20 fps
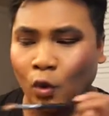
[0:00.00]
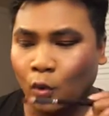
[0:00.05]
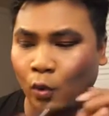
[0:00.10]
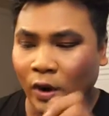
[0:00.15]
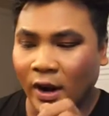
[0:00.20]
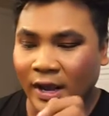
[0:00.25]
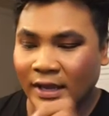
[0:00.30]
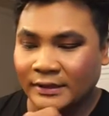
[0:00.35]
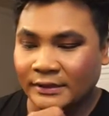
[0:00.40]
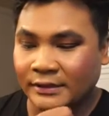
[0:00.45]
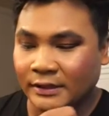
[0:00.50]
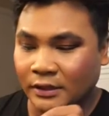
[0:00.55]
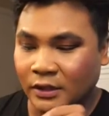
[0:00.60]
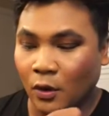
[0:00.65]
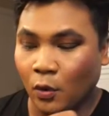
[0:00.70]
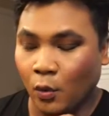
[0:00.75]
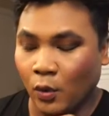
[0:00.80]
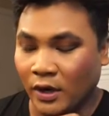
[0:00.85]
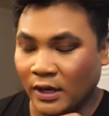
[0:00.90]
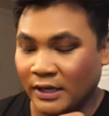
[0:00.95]
whereas
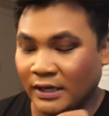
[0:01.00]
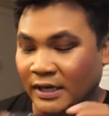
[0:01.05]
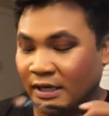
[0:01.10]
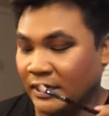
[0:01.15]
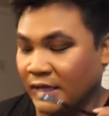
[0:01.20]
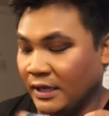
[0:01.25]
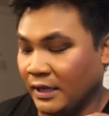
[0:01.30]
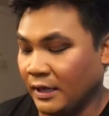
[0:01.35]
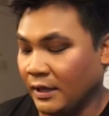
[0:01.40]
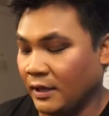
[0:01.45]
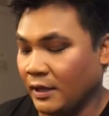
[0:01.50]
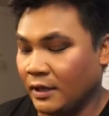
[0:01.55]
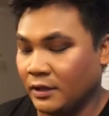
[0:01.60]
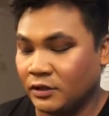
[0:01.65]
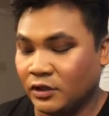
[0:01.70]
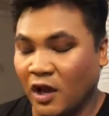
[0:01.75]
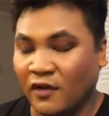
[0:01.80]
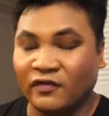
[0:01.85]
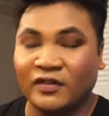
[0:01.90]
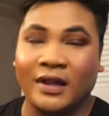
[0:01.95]
the one in the
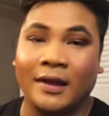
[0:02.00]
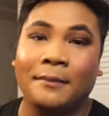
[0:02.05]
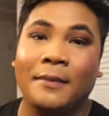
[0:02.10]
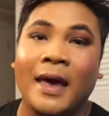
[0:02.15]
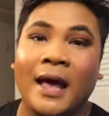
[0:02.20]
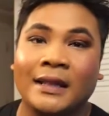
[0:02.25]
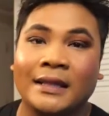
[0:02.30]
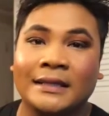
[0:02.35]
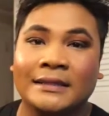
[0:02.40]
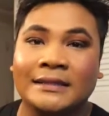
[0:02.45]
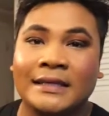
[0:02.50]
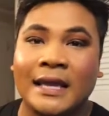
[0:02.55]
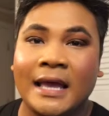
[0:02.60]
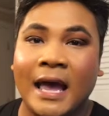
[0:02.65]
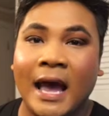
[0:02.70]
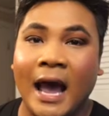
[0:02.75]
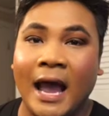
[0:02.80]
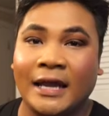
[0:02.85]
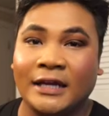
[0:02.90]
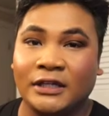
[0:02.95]
Soft Glam palette,
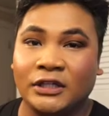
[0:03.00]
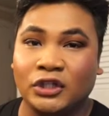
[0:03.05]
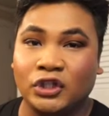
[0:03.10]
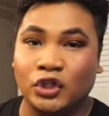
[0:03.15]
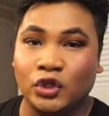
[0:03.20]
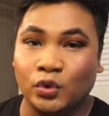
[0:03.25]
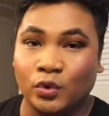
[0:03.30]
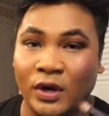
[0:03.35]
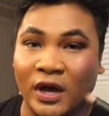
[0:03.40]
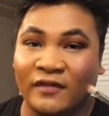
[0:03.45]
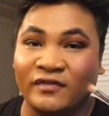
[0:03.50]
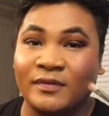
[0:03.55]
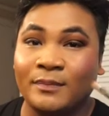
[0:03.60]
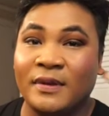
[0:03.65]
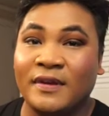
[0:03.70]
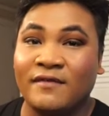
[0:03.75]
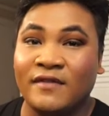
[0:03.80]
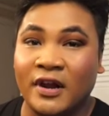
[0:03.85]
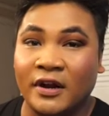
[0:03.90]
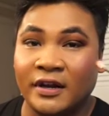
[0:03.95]
I do have to
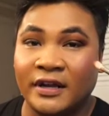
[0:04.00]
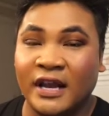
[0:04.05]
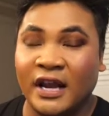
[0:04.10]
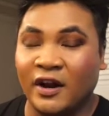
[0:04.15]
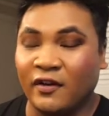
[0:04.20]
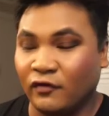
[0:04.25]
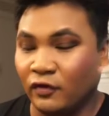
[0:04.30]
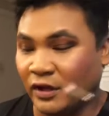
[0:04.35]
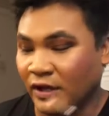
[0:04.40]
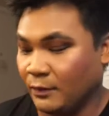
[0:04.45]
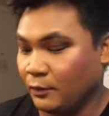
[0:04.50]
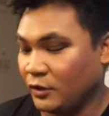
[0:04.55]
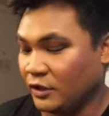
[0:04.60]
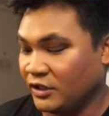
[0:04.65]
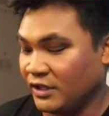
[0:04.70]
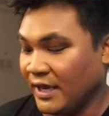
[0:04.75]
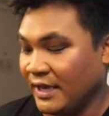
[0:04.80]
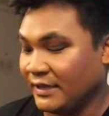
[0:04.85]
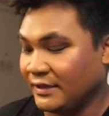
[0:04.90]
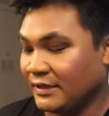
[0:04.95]
be very careful and
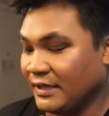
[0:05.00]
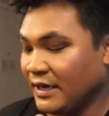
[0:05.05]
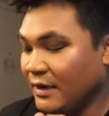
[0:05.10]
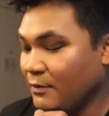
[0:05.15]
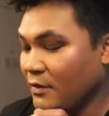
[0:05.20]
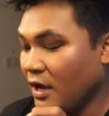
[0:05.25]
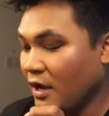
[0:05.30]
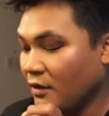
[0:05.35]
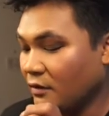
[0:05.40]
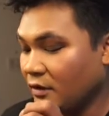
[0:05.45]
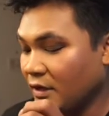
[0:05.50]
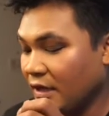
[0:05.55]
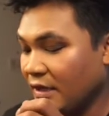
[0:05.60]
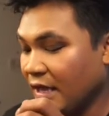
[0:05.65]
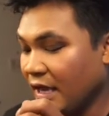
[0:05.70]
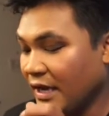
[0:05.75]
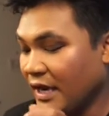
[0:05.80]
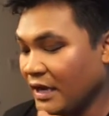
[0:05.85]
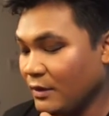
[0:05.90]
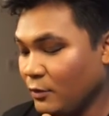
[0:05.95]
precise, and I'm not in
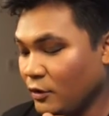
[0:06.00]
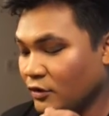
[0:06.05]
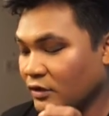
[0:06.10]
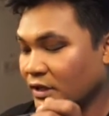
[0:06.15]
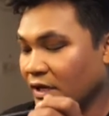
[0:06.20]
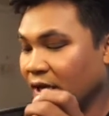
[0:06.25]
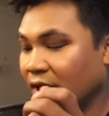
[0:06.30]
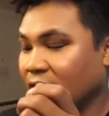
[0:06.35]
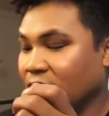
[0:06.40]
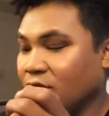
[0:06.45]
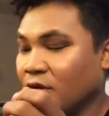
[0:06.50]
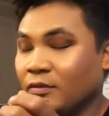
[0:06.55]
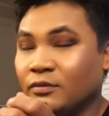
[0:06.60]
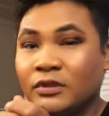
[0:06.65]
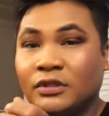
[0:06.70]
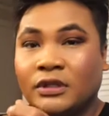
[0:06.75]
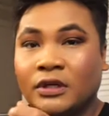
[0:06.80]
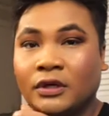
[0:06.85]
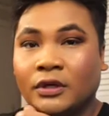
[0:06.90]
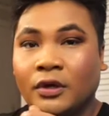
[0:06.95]
that kind of mood today, so I'm
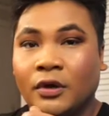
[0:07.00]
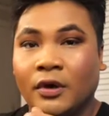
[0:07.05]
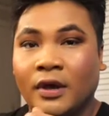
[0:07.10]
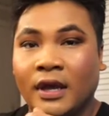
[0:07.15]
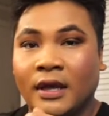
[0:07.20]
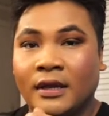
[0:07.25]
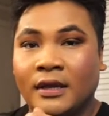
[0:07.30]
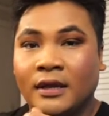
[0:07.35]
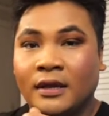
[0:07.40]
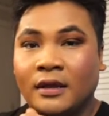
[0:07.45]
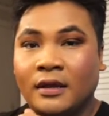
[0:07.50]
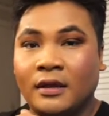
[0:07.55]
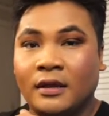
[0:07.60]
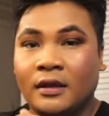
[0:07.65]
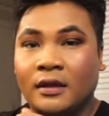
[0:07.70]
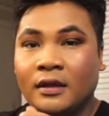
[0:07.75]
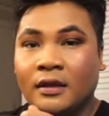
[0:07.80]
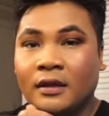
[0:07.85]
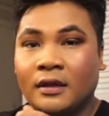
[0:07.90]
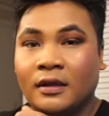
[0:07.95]
just gonna go ahead,
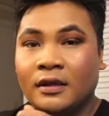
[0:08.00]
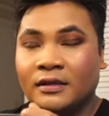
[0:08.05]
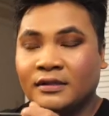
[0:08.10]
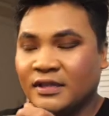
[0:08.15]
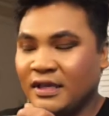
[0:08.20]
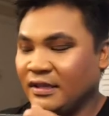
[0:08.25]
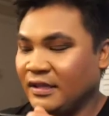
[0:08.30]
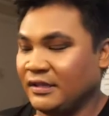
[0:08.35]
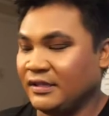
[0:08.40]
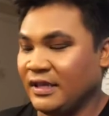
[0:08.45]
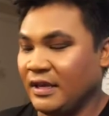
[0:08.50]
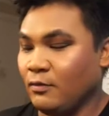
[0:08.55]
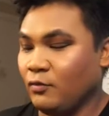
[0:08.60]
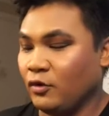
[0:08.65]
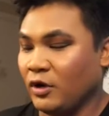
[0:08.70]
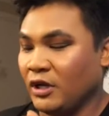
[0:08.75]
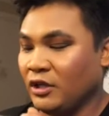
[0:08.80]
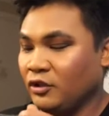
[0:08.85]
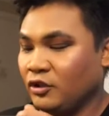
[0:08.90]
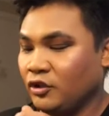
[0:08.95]
take the same
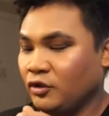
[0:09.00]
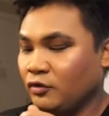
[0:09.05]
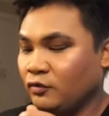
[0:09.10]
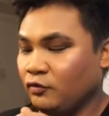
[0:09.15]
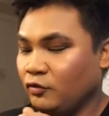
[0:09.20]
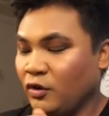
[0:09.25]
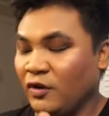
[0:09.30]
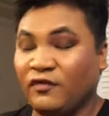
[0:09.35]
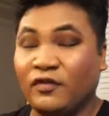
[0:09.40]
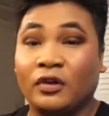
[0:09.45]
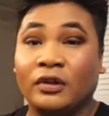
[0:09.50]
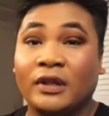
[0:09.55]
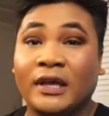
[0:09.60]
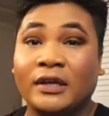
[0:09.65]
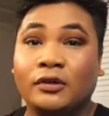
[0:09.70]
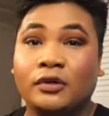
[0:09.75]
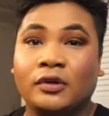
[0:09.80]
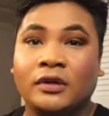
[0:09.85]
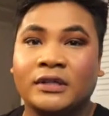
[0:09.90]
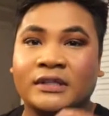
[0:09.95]
brush. If you'd
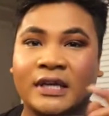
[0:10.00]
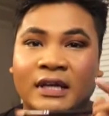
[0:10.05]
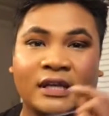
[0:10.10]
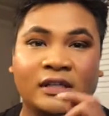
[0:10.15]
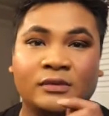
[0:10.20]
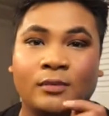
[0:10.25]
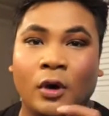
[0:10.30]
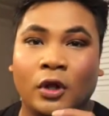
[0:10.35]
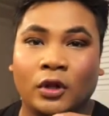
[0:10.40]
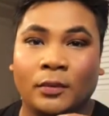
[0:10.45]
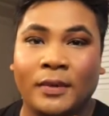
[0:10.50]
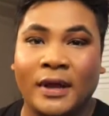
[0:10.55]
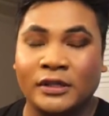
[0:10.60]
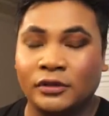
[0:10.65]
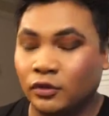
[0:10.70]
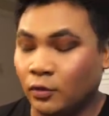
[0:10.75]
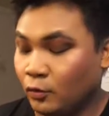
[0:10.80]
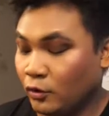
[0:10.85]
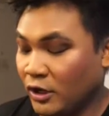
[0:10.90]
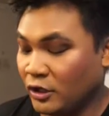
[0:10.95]
like, you could take a smaller
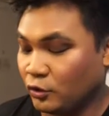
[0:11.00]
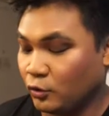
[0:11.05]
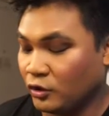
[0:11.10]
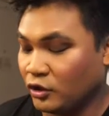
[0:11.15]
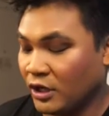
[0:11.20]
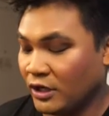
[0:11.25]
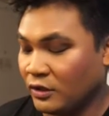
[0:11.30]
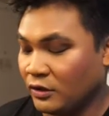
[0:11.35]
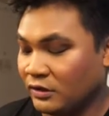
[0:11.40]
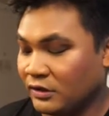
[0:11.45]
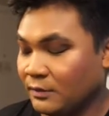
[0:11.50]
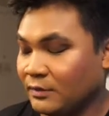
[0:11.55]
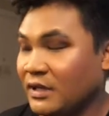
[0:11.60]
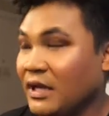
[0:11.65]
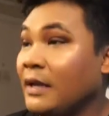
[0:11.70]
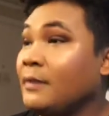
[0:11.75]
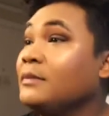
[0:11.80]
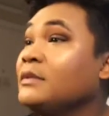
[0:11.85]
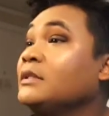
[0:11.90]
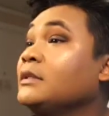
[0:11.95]
pencil brush, which I do
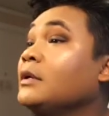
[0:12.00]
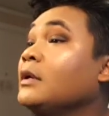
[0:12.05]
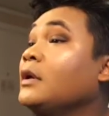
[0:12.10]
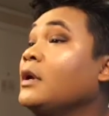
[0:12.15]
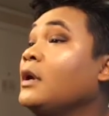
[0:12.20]
sometimes,